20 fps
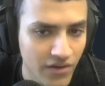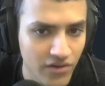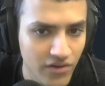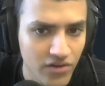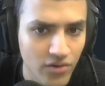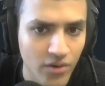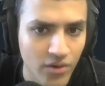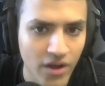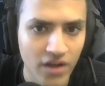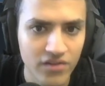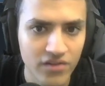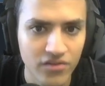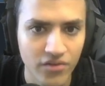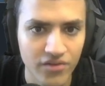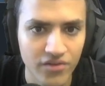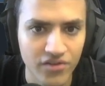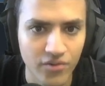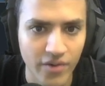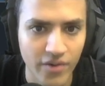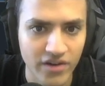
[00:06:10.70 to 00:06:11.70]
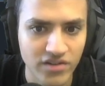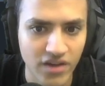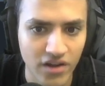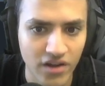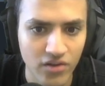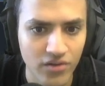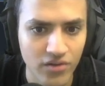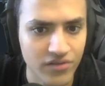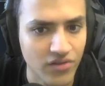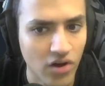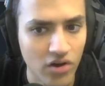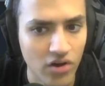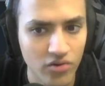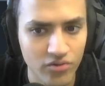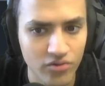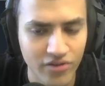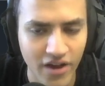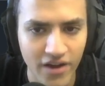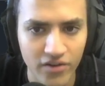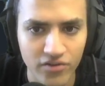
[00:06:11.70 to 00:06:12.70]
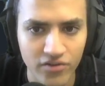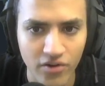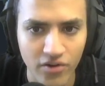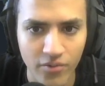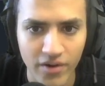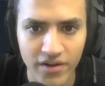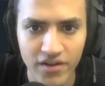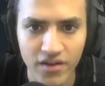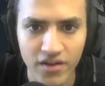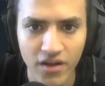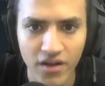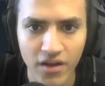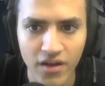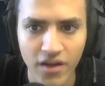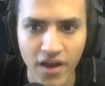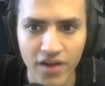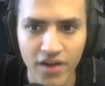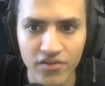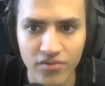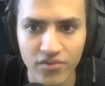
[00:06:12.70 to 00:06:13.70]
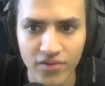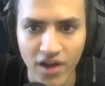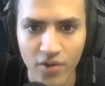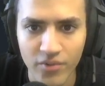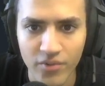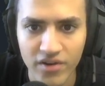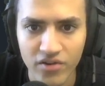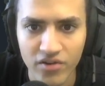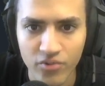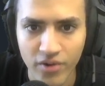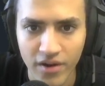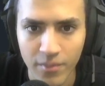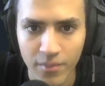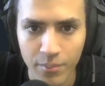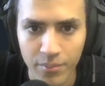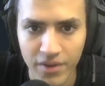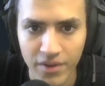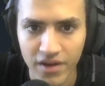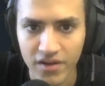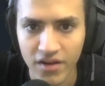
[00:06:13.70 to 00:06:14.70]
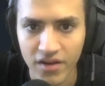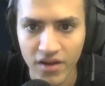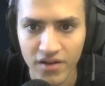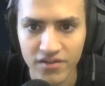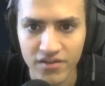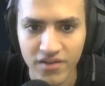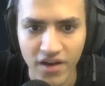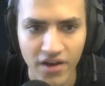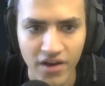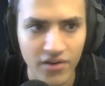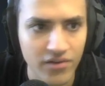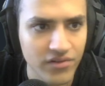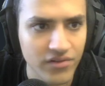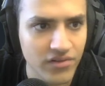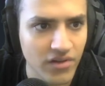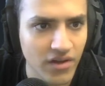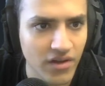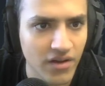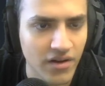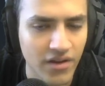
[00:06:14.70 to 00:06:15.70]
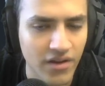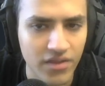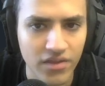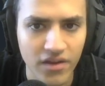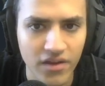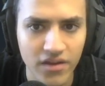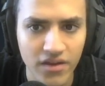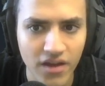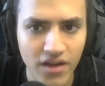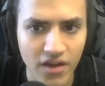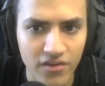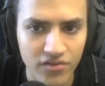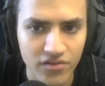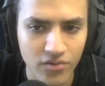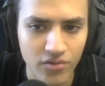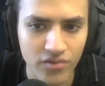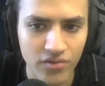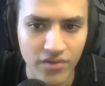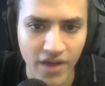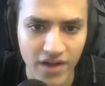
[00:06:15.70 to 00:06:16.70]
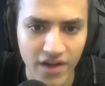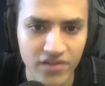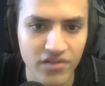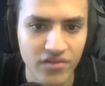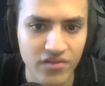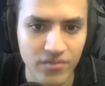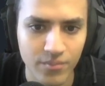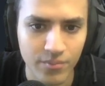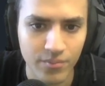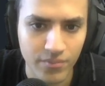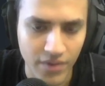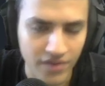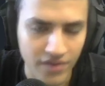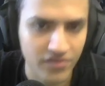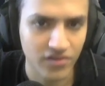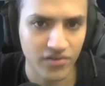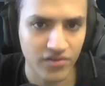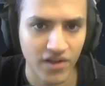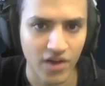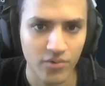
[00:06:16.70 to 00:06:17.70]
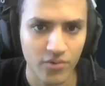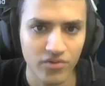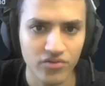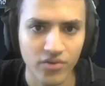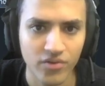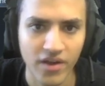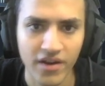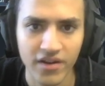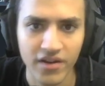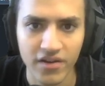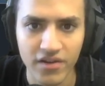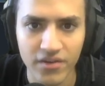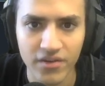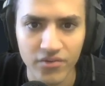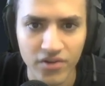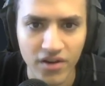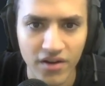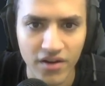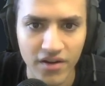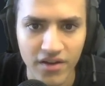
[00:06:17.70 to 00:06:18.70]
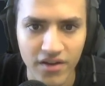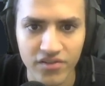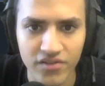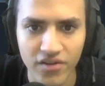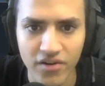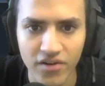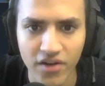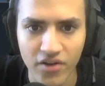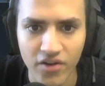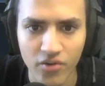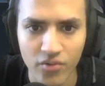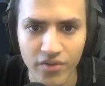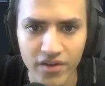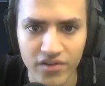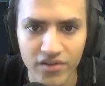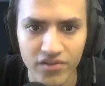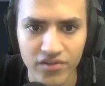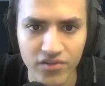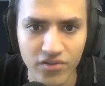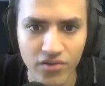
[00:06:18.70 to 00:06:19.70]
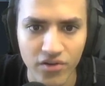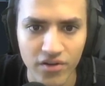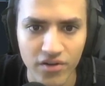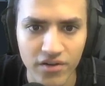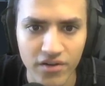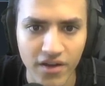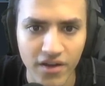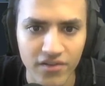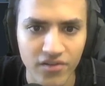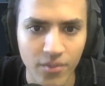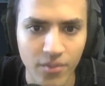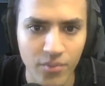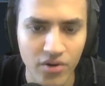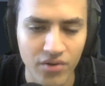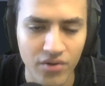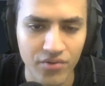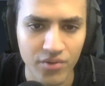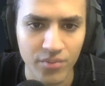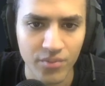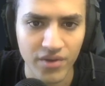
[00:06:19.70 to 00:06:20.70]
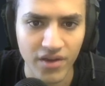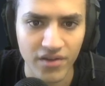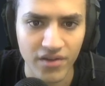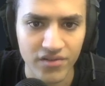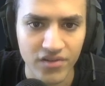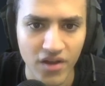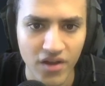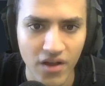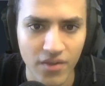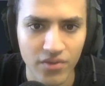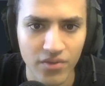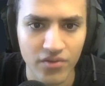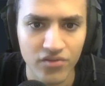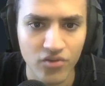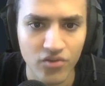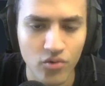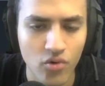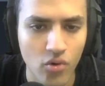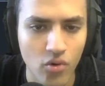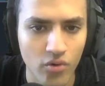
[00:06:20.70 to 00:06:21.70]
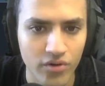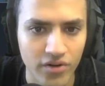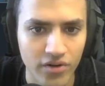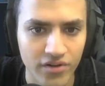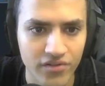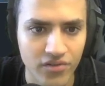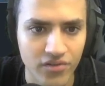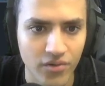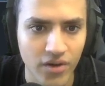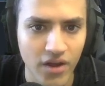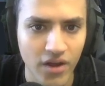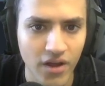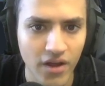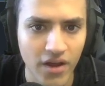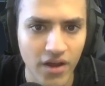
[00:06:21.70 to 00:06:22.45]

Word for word: There you go. So there's a rectangle. It's auto tiled already. And so now we can create big tiles. And I think, yeah, so that's basically how we do it and it even connects there i don't think it's good yeah it's not perfect because there's no corner so